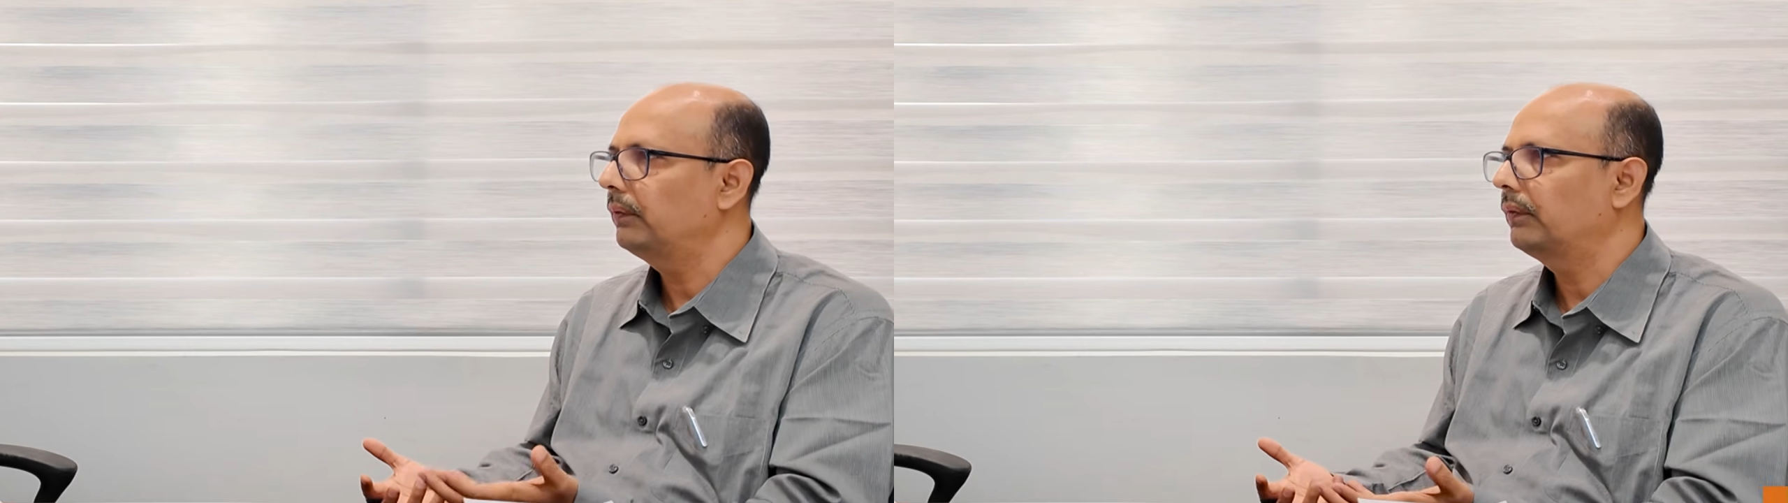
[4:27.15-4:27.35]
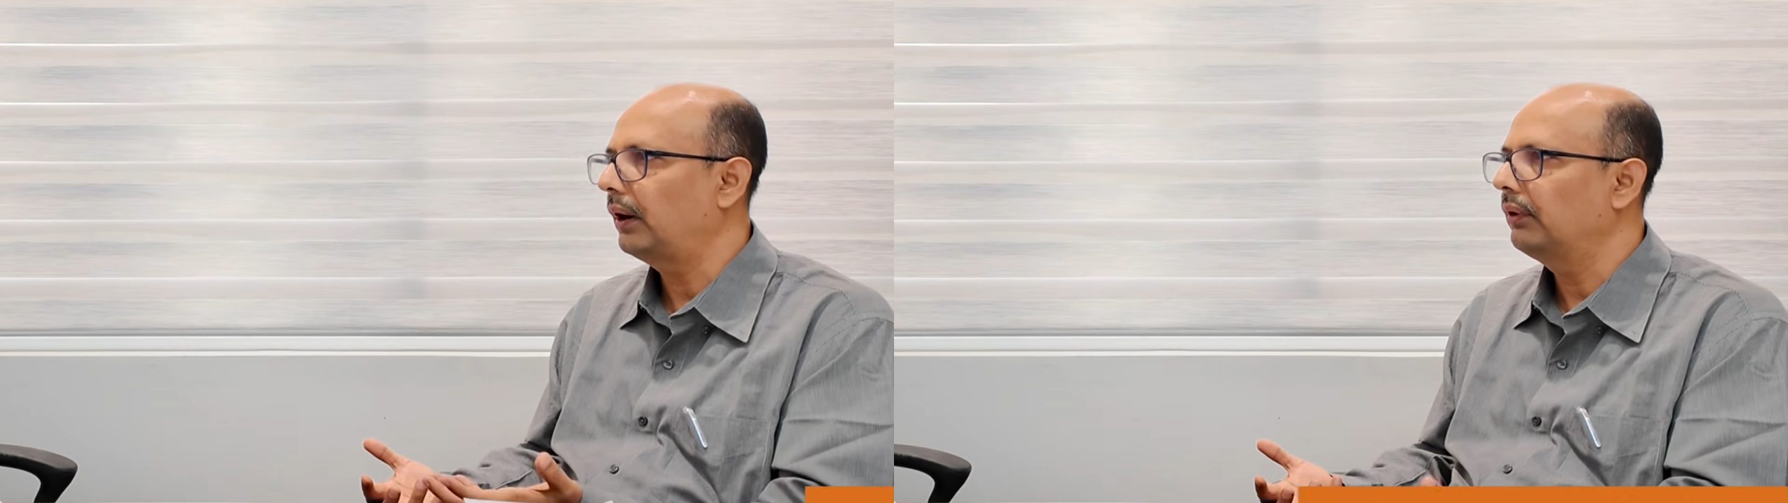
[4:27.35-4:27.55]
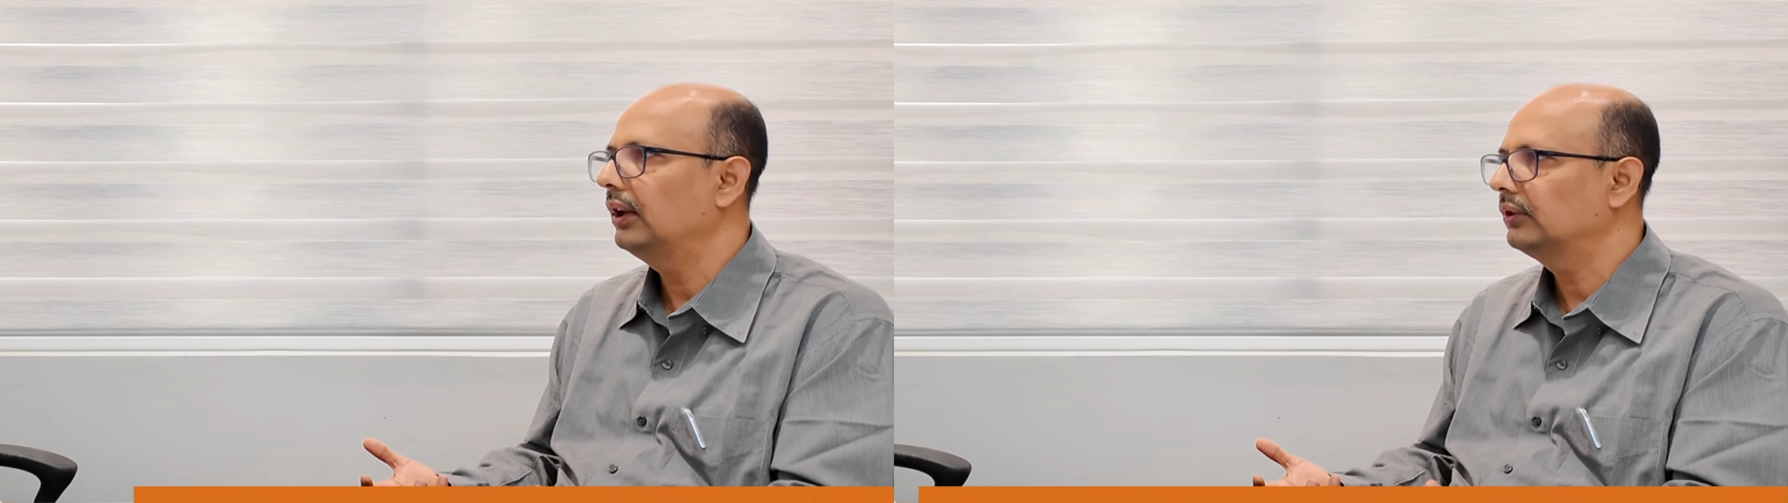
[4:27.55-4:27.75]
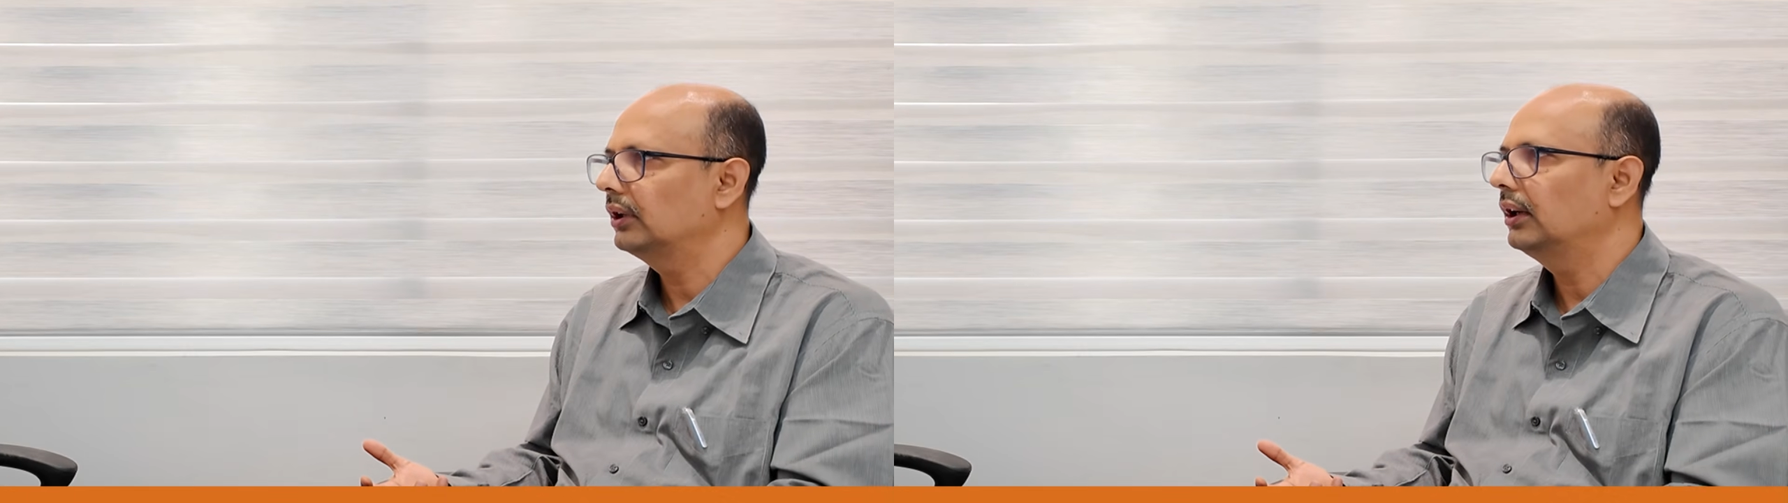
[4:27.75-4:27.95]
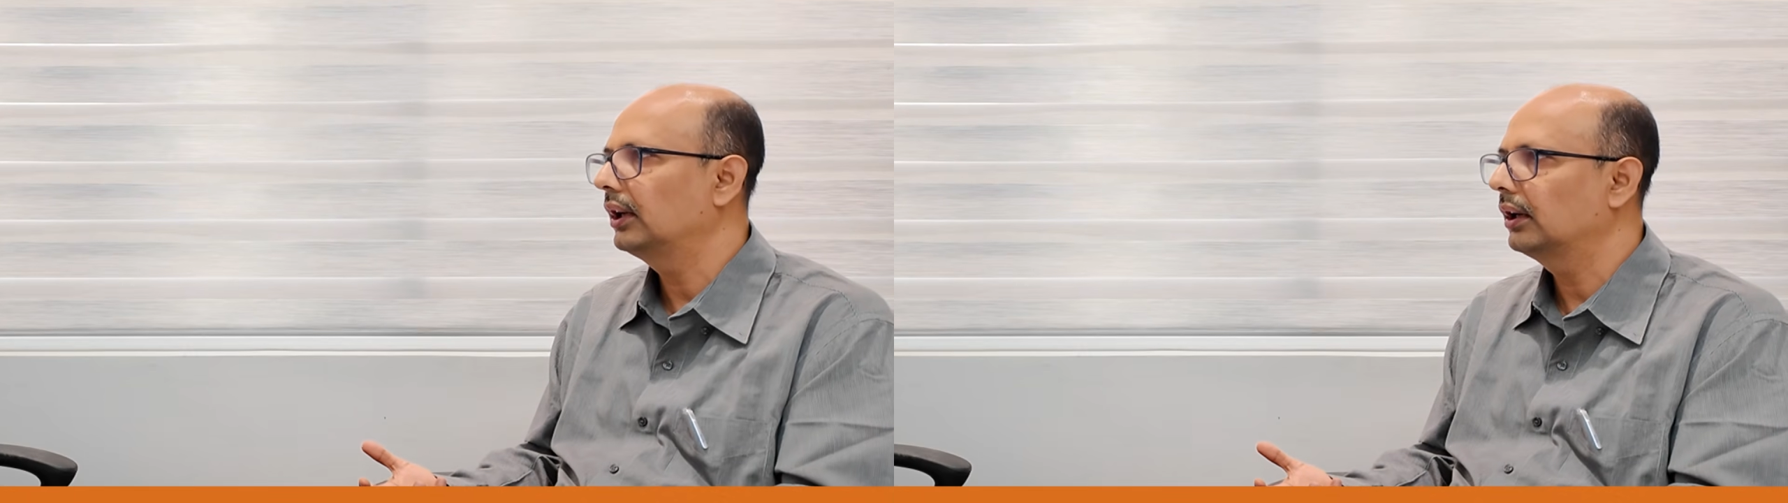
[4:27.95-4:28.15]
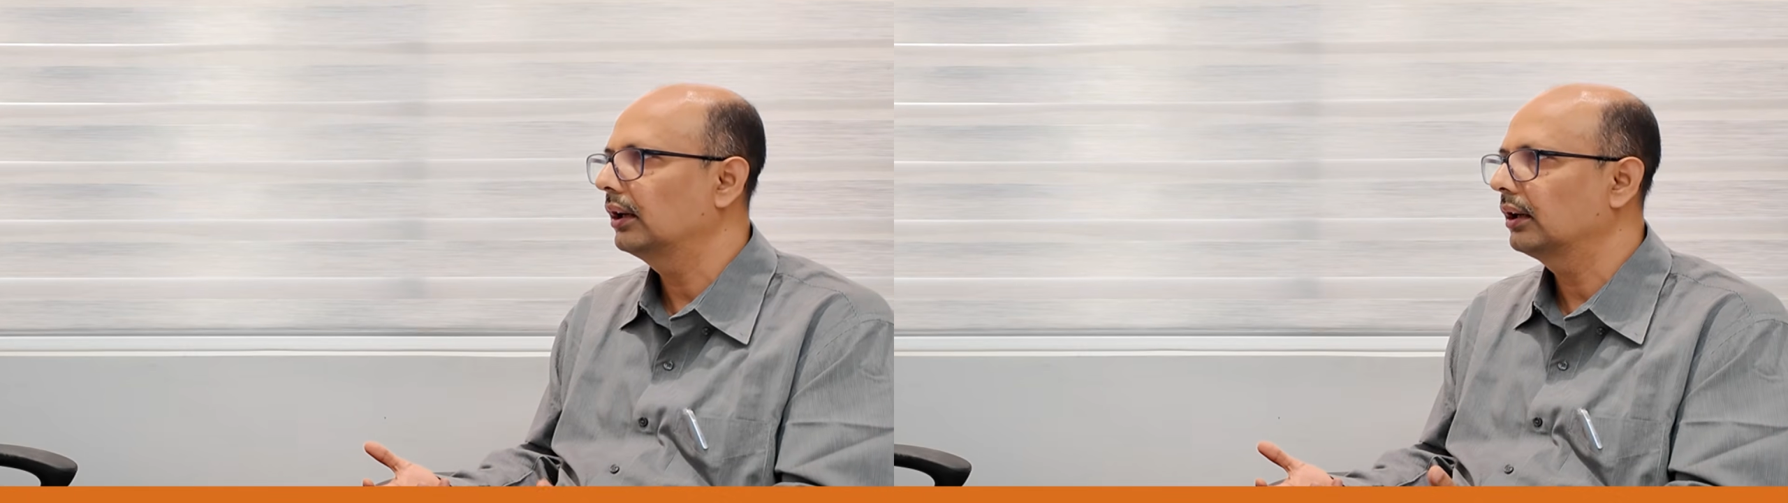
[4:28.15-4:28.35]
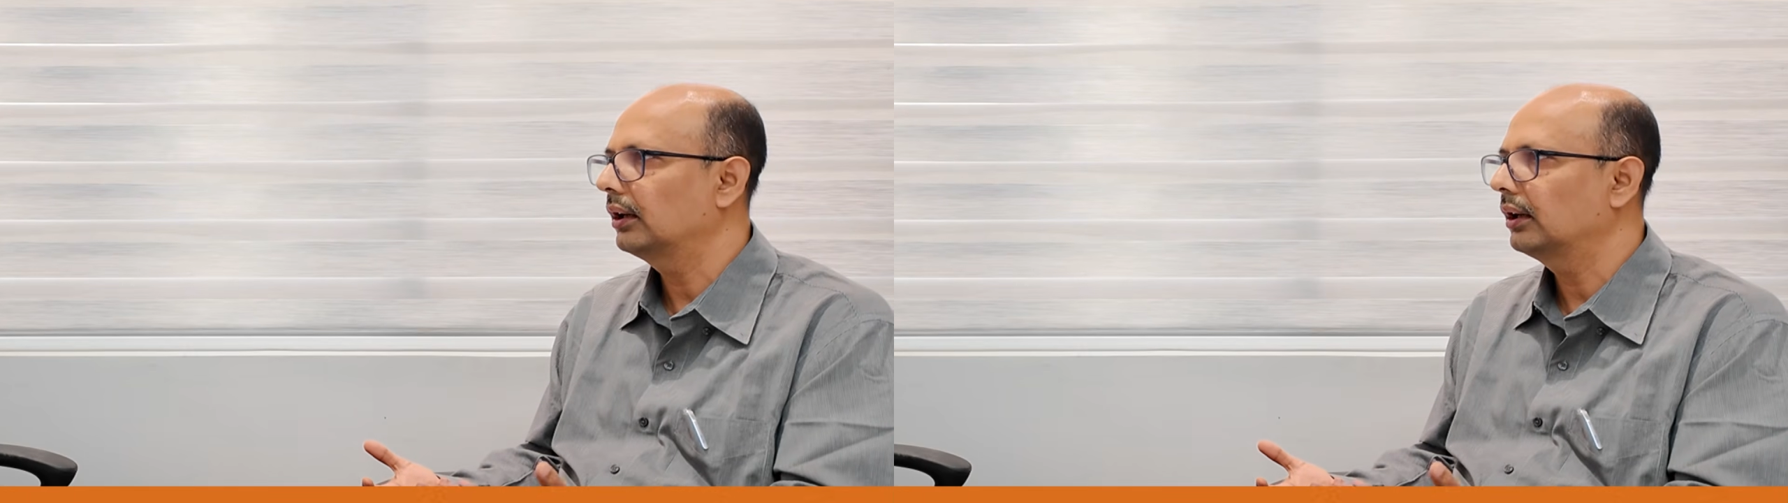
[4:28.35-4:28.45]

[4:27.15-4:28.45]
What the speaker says: foundational rigor,